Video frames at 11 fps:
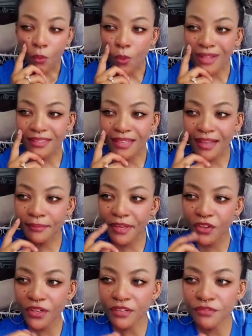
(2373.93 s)
Well done, my
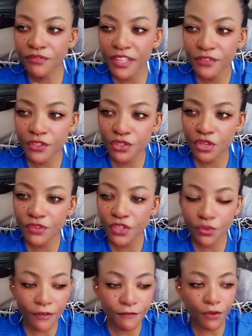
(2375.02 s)
good and faithful
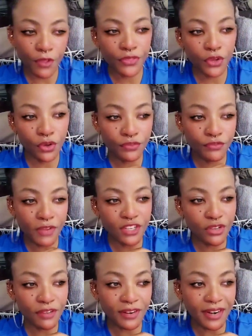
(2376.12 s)
servant. You have fought the good
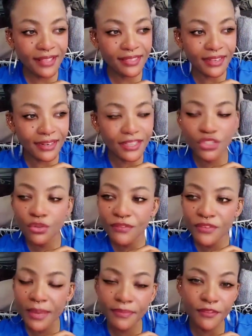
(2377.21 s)
fight, you have ran the race, you
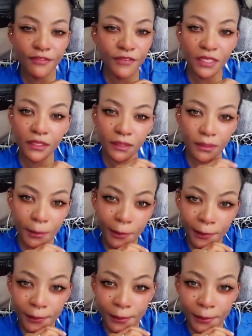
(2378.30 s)
have kept the faith.
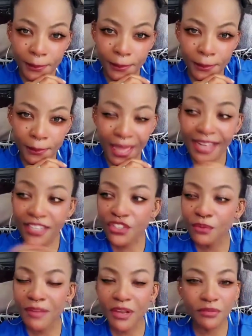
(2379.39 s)

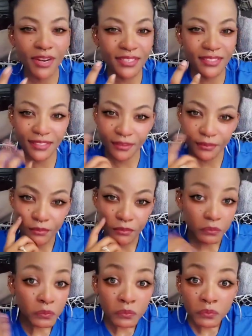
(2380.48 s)
Enter my rest.
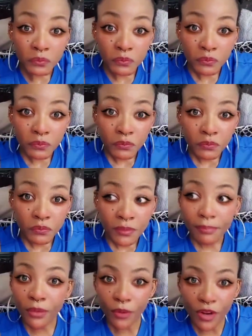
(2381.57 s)

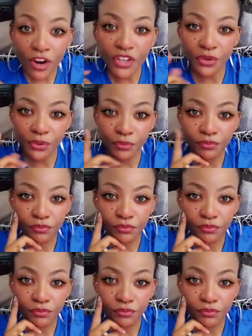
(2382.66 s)
But where are you?